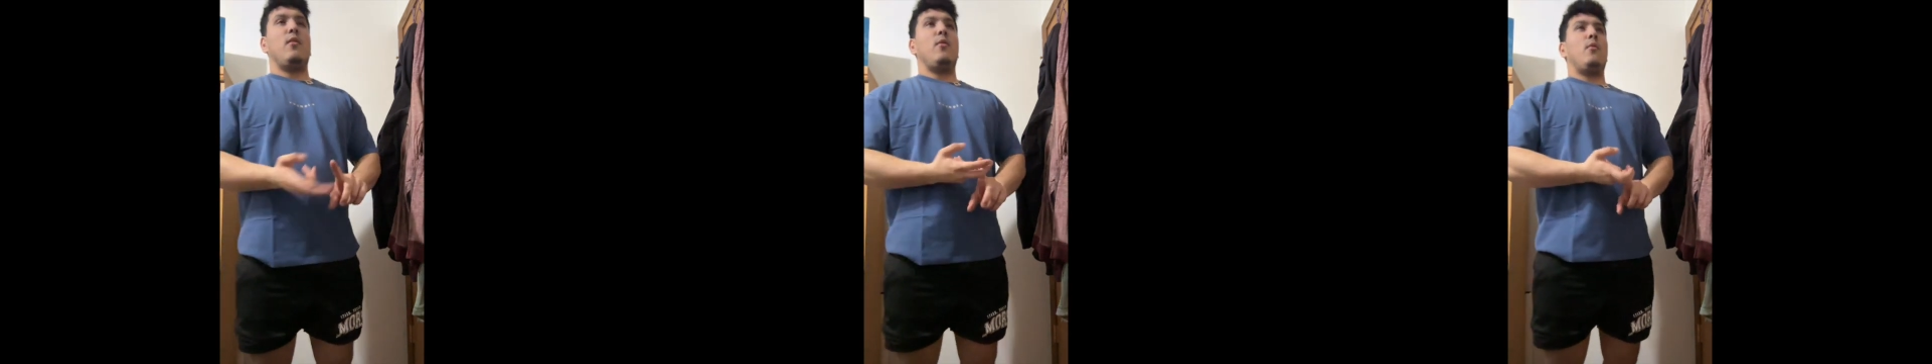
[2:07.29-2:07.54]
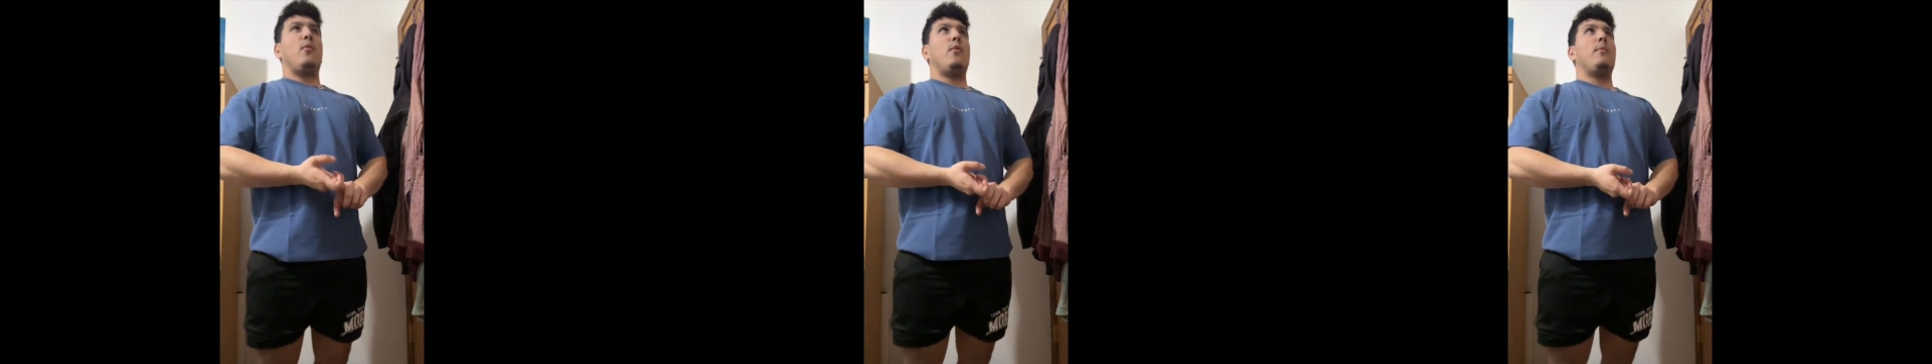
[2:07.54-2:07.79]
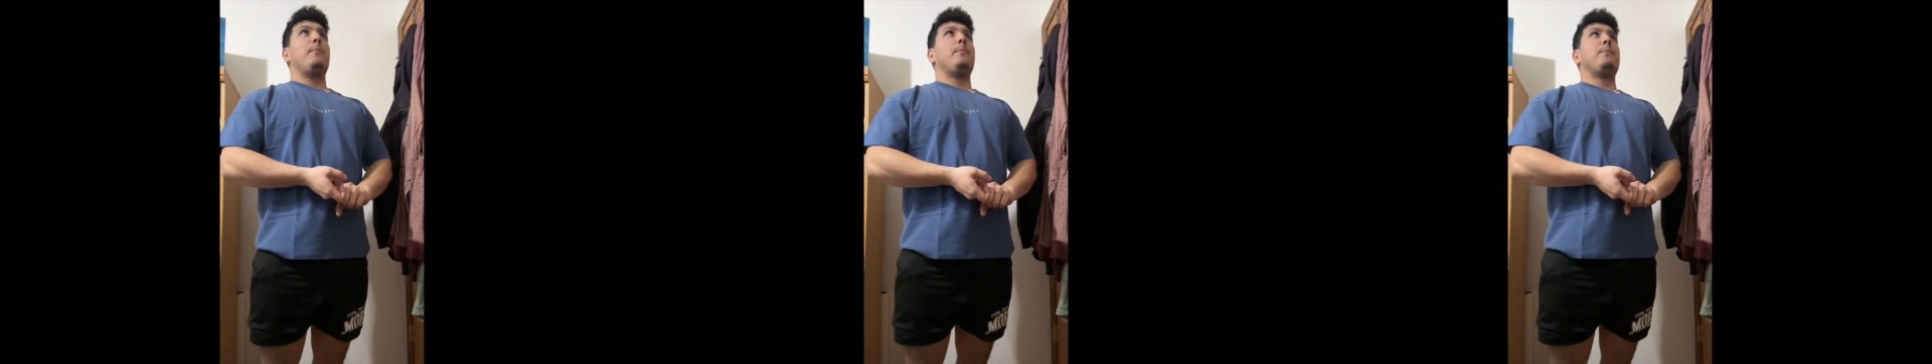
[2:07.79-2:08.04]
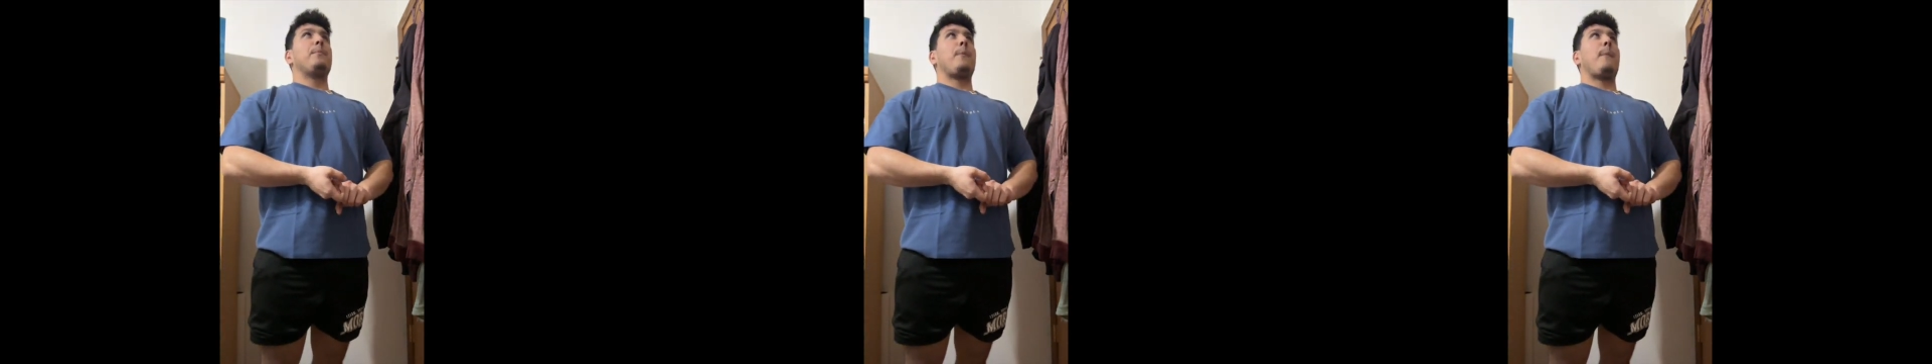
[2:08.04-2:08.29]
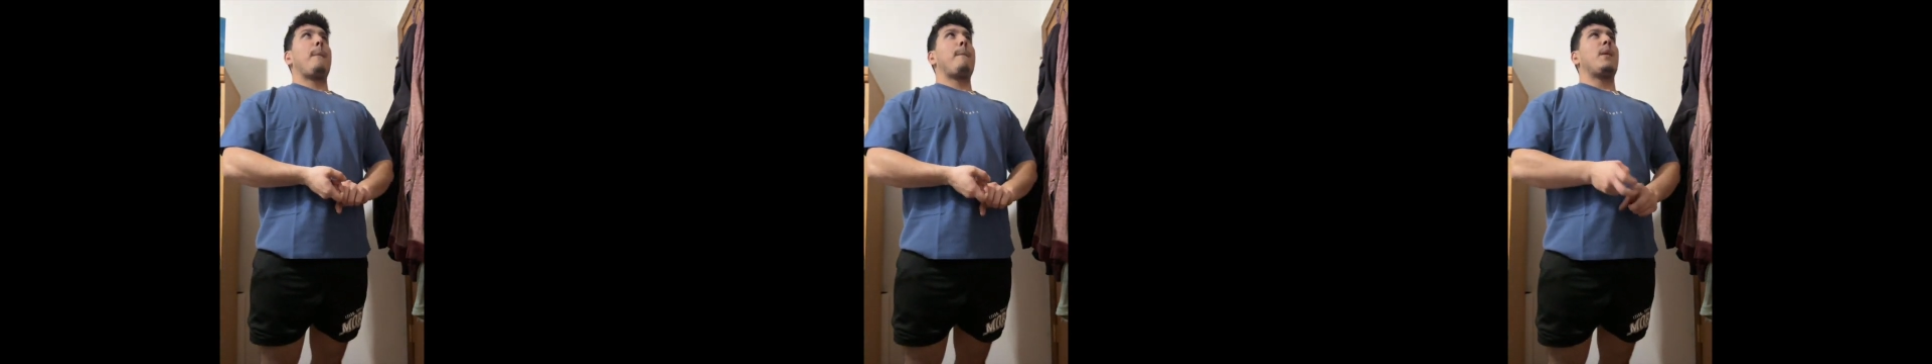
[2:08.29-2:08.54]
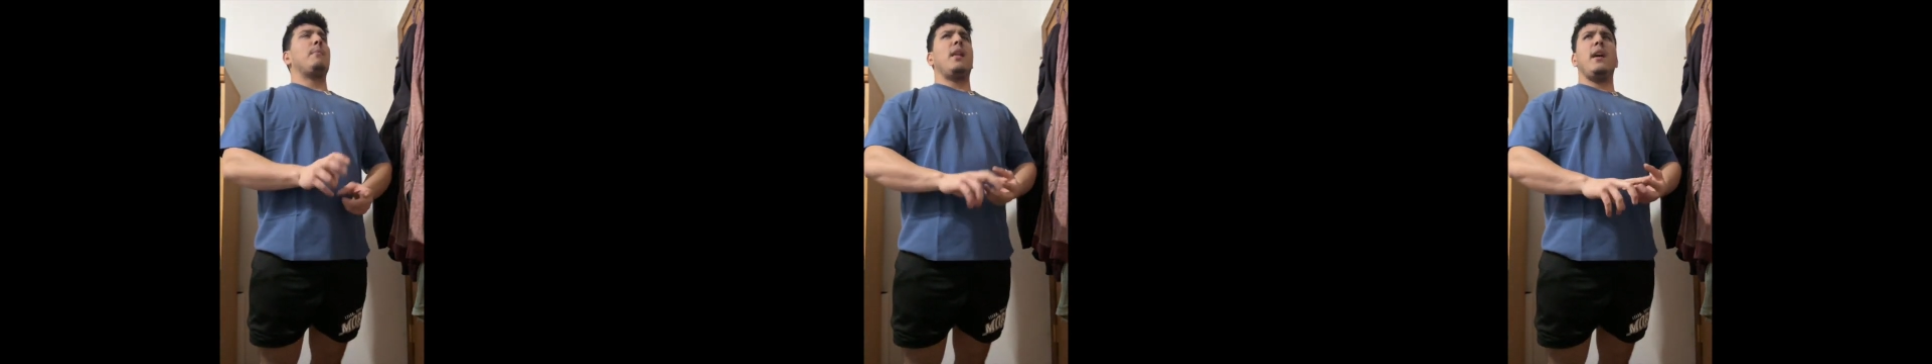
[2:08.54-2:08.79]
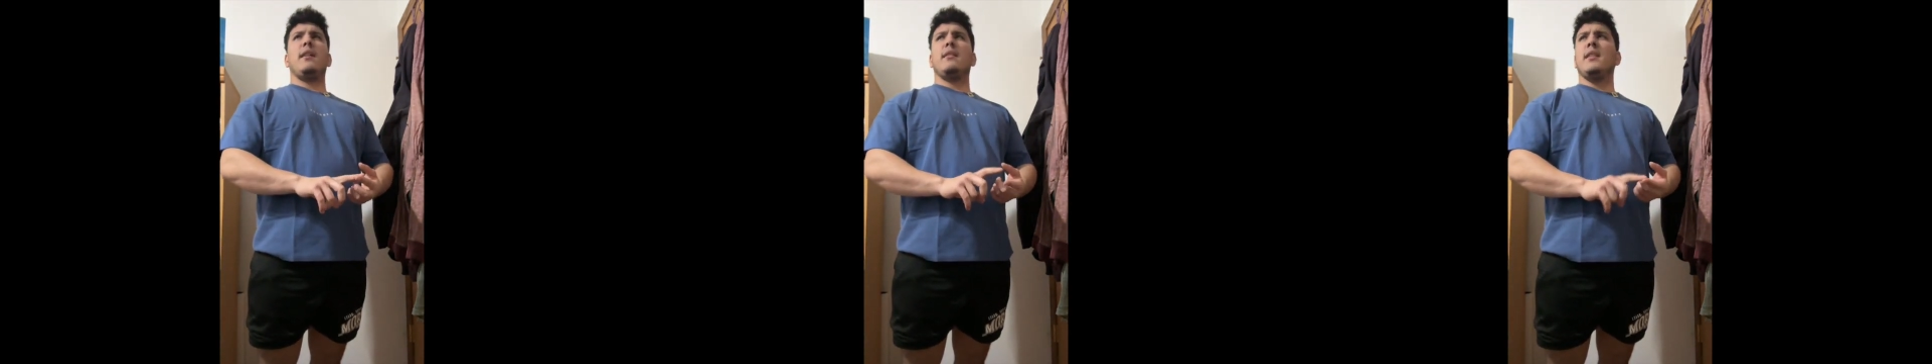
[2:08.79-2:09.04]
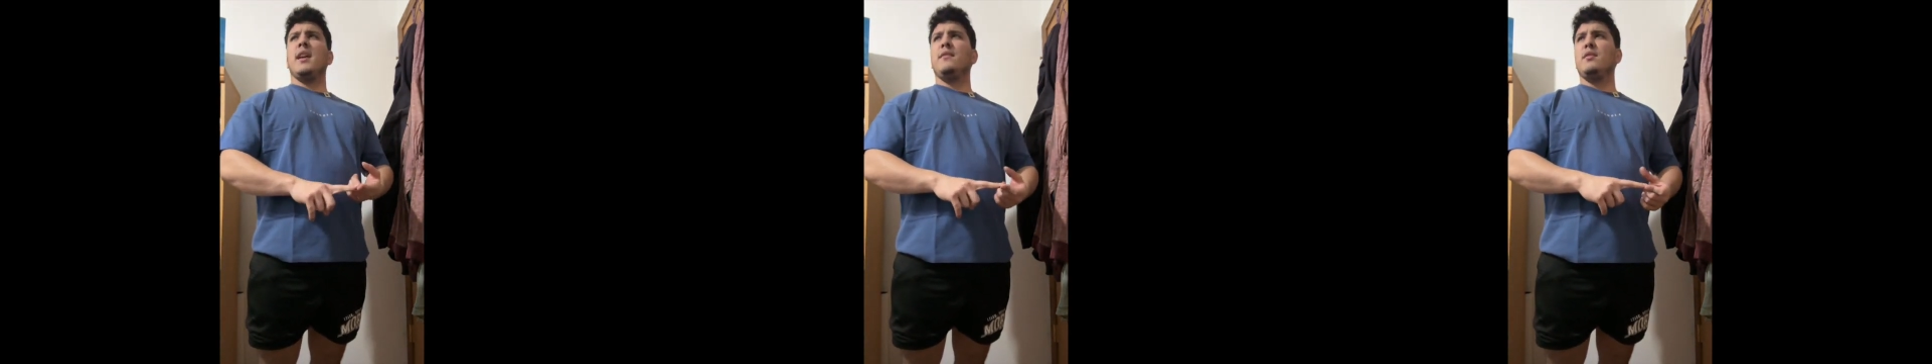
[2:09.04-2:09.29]
um,
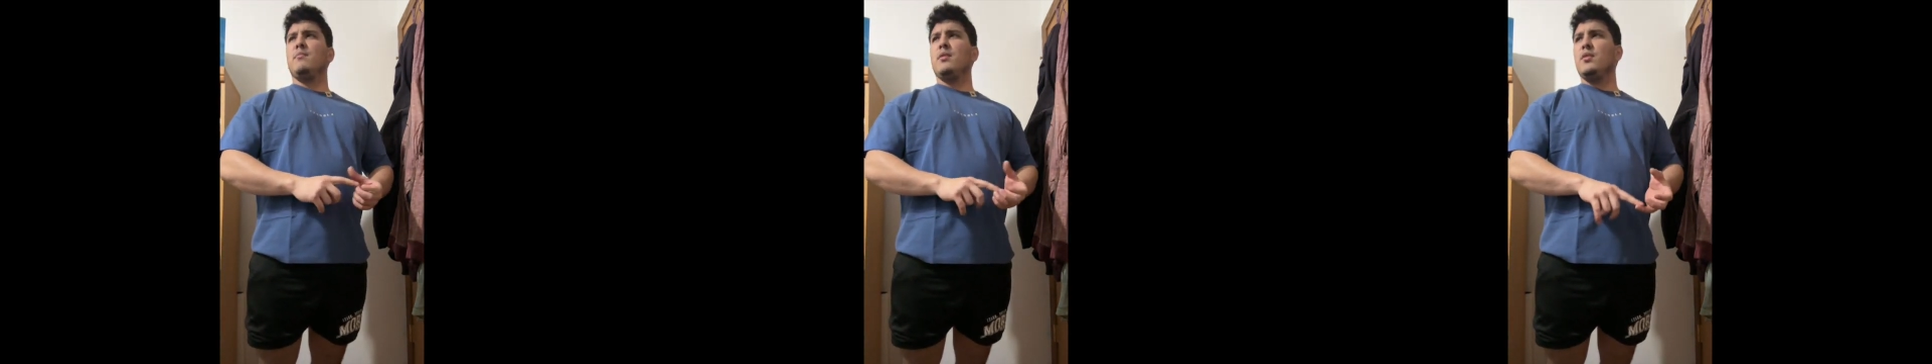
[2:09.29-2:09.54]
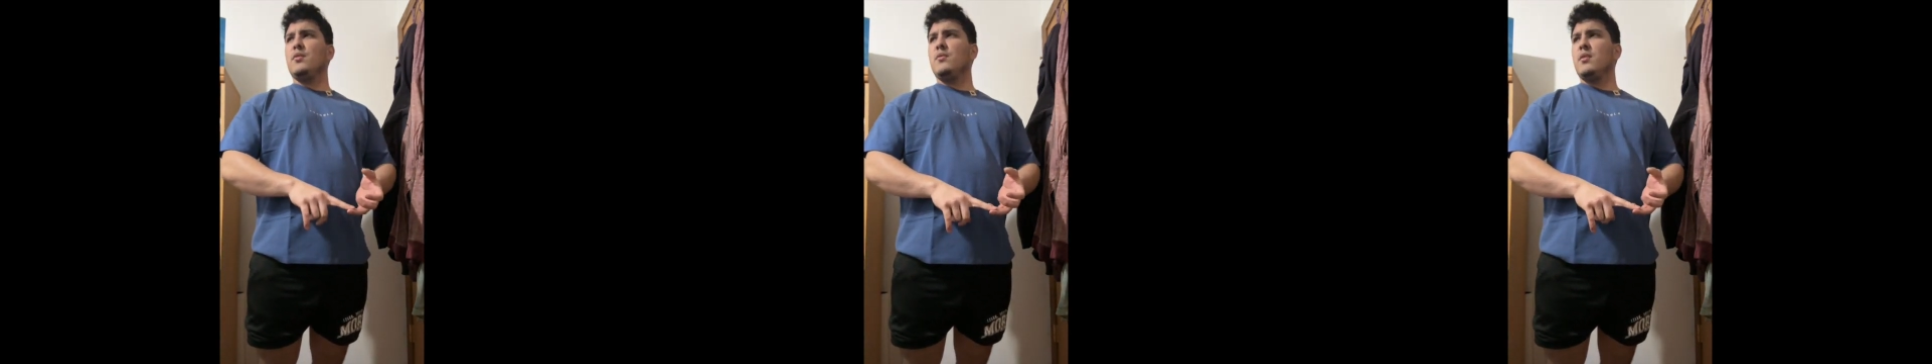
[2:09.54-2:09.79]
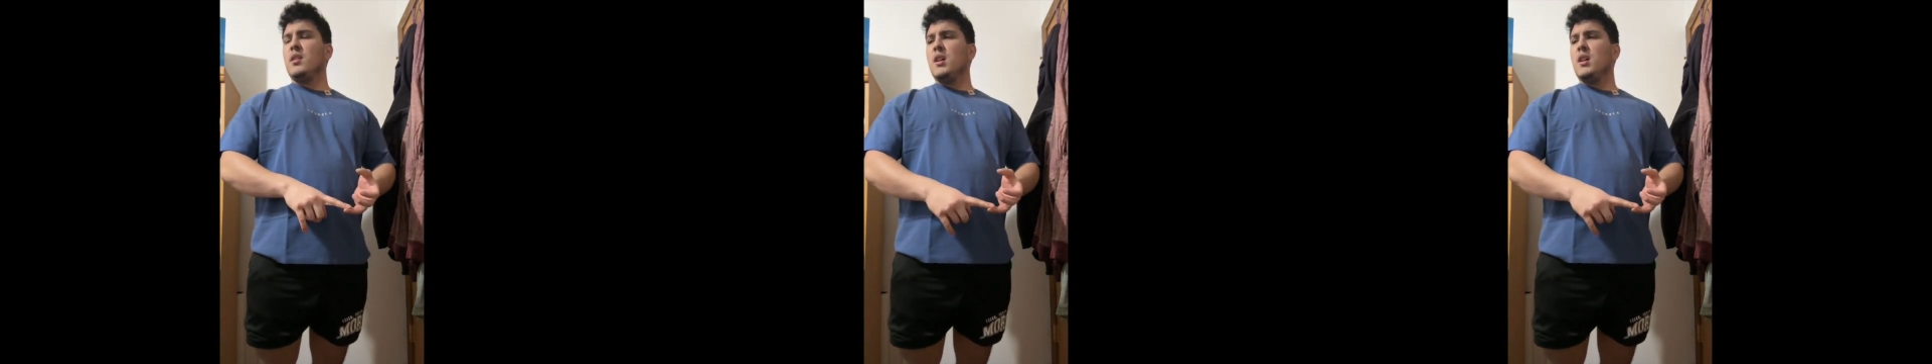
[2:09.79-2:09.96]
black, navy blue,